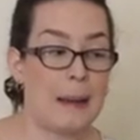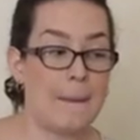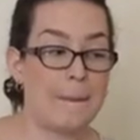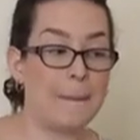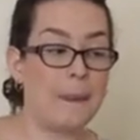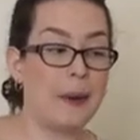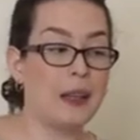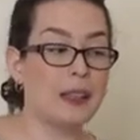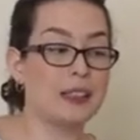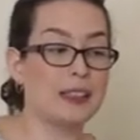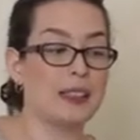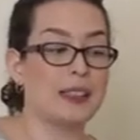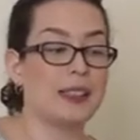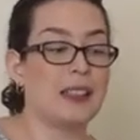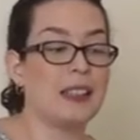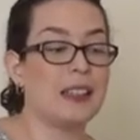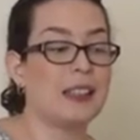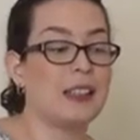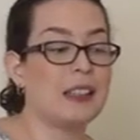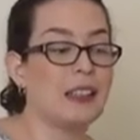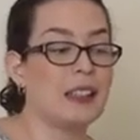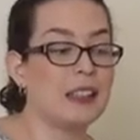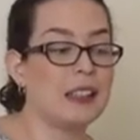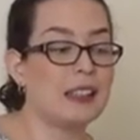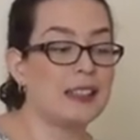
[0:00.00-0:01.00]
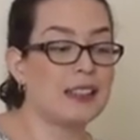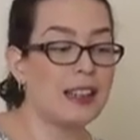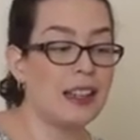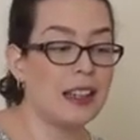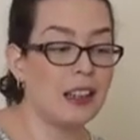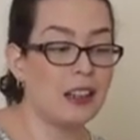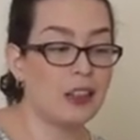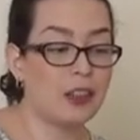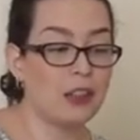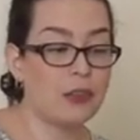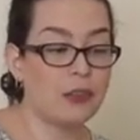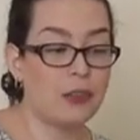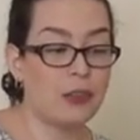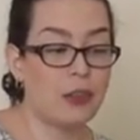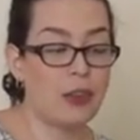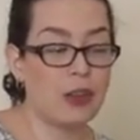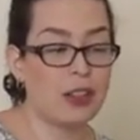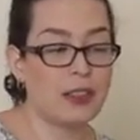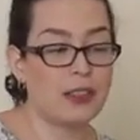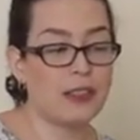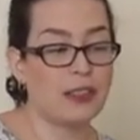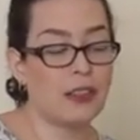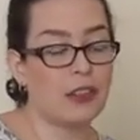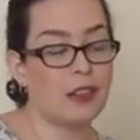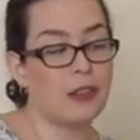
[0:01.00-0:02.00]
but in the second
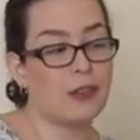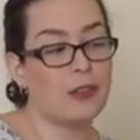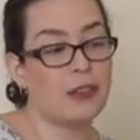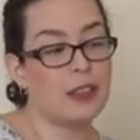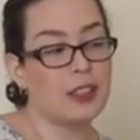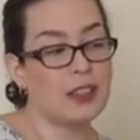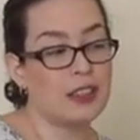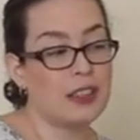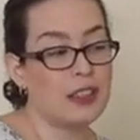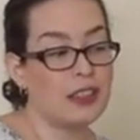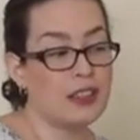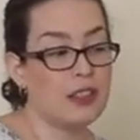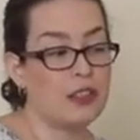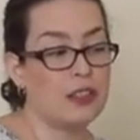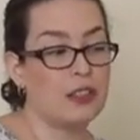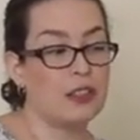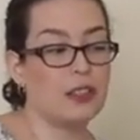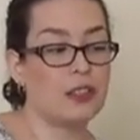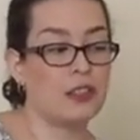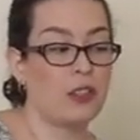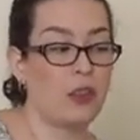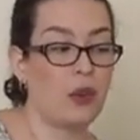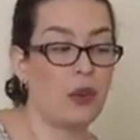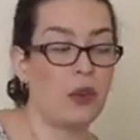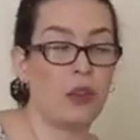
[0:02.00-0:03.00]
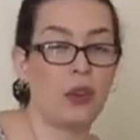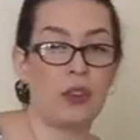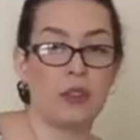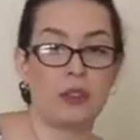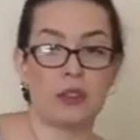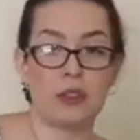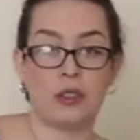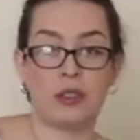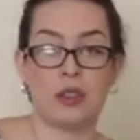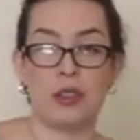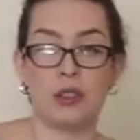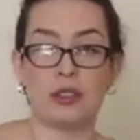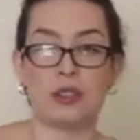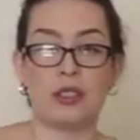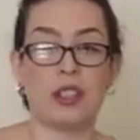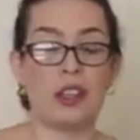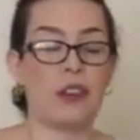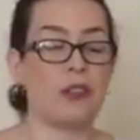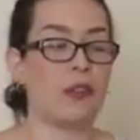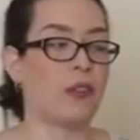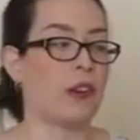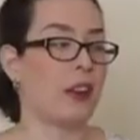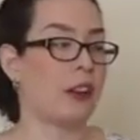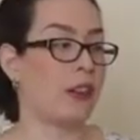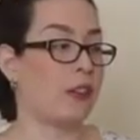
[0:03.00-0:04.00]
voice, the conversation goes
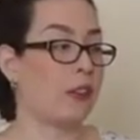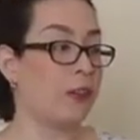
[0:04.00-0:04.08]
different.